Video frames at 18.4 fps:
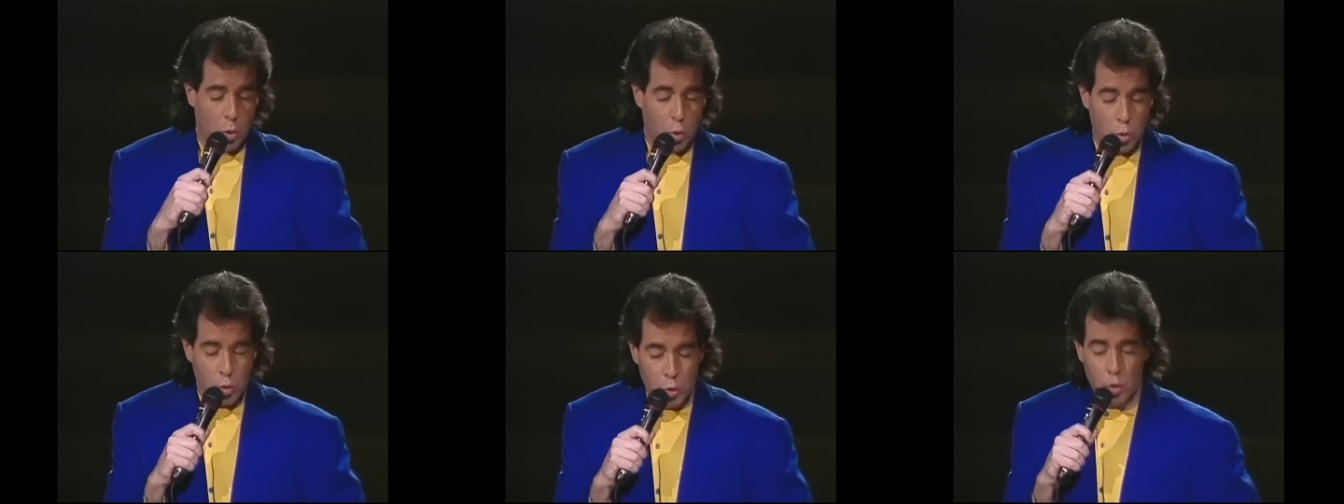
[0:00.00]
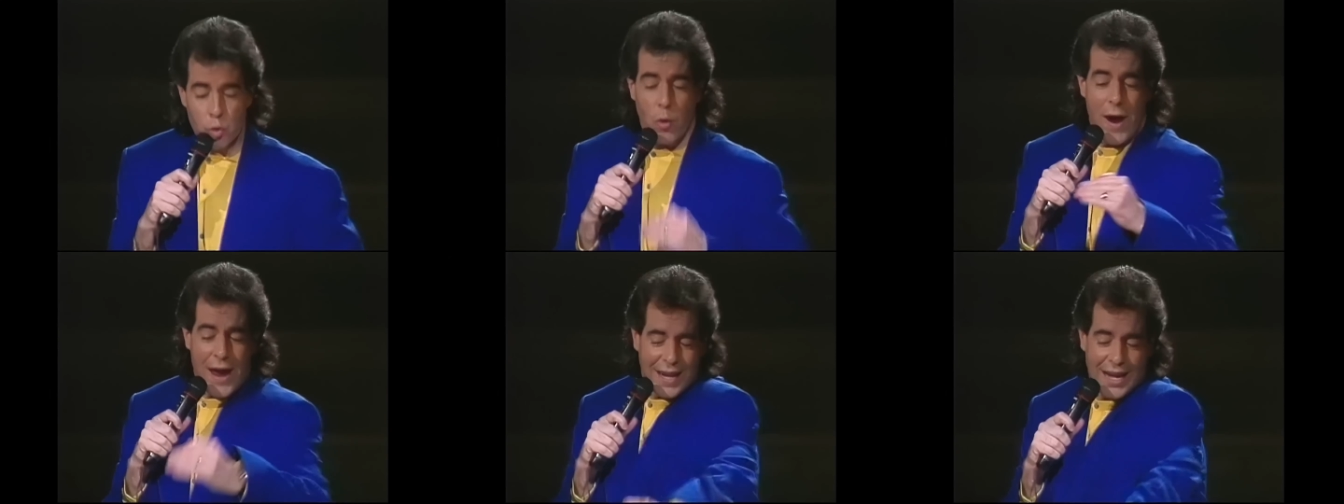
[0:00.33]

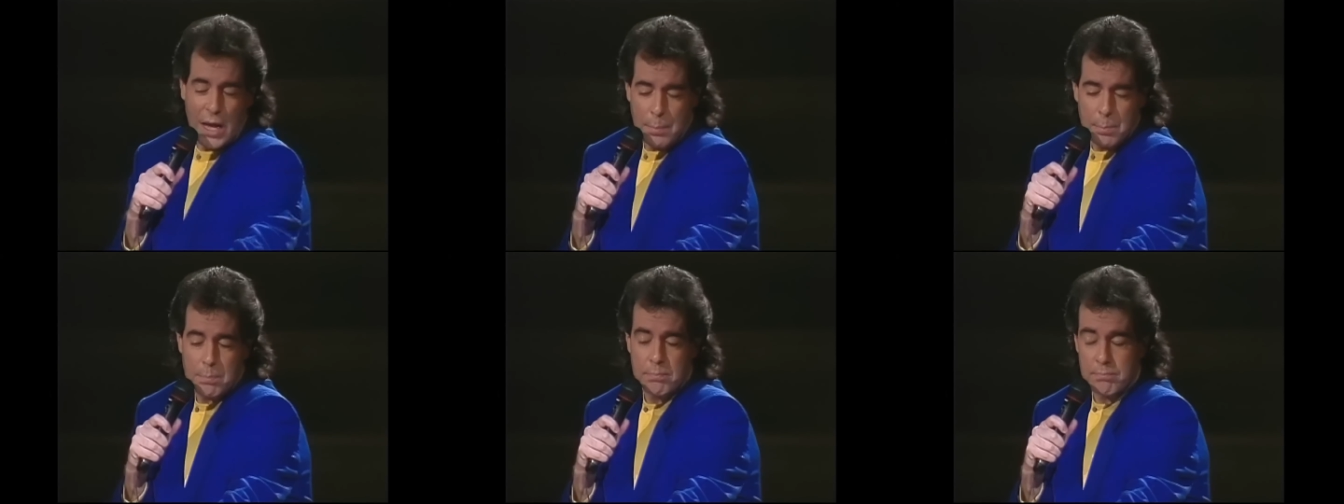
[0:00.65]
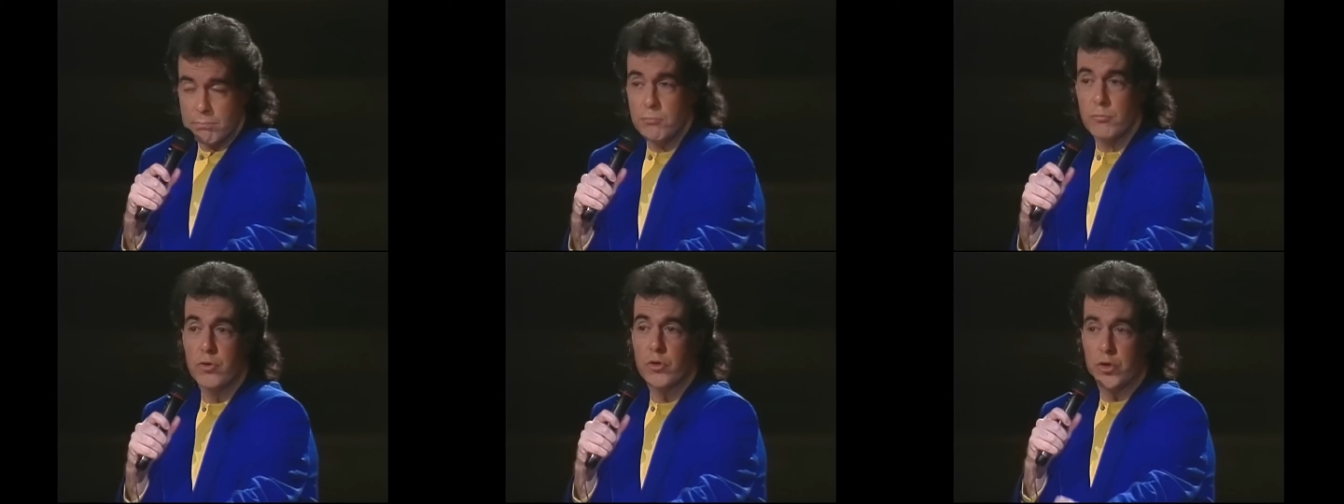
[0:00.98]
right up
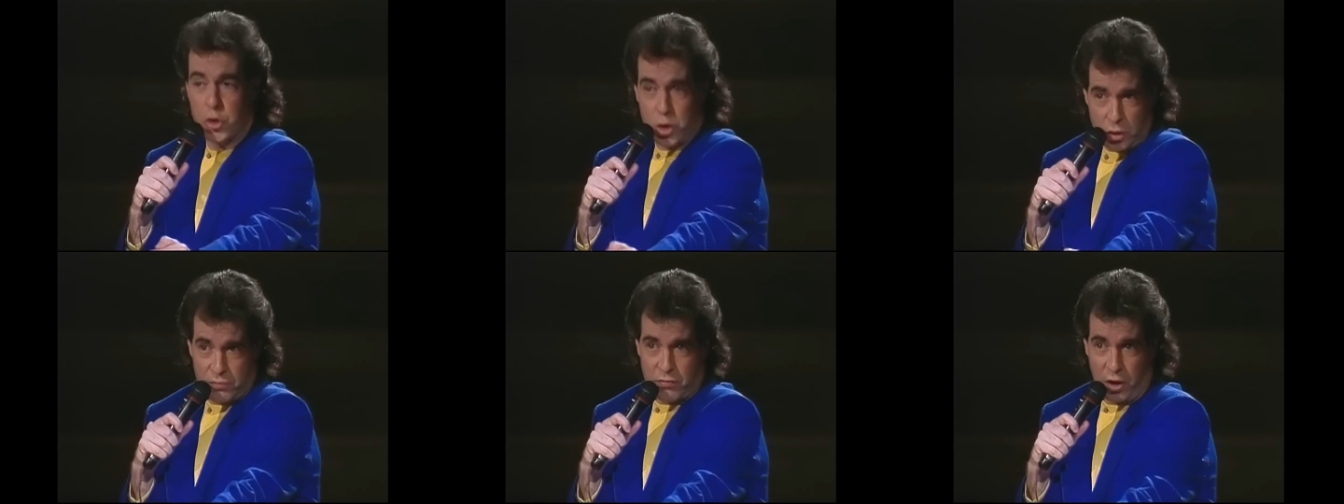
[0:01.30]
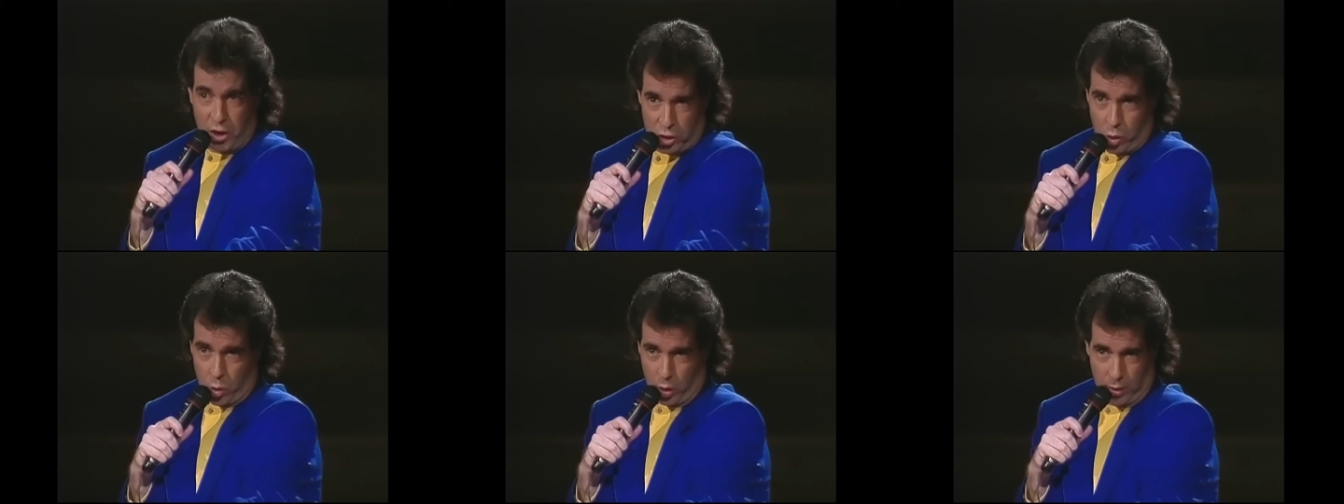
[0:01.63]
to your
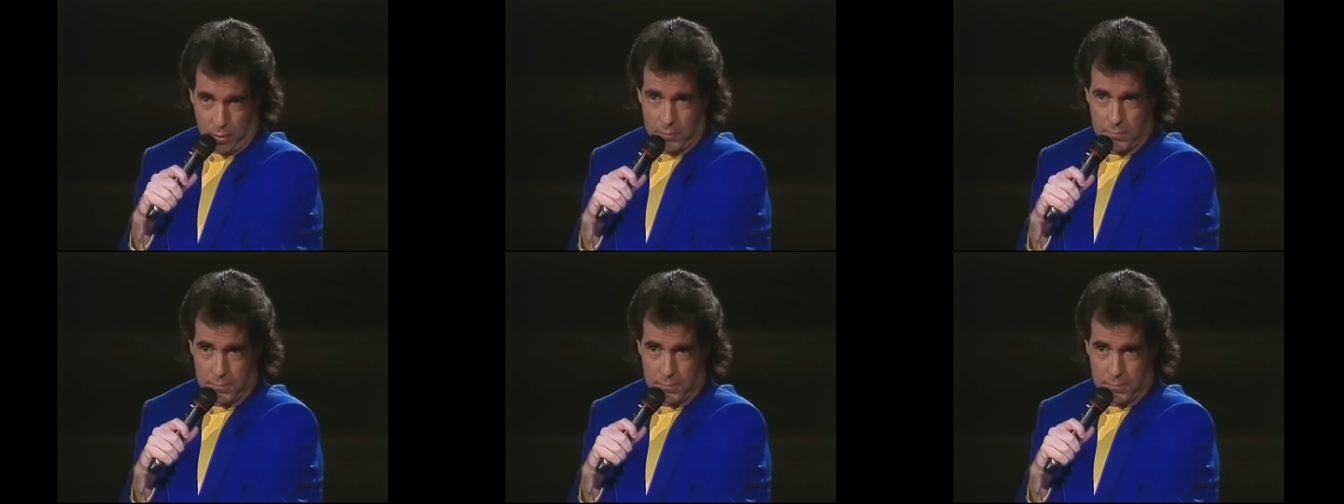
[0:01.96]
front door.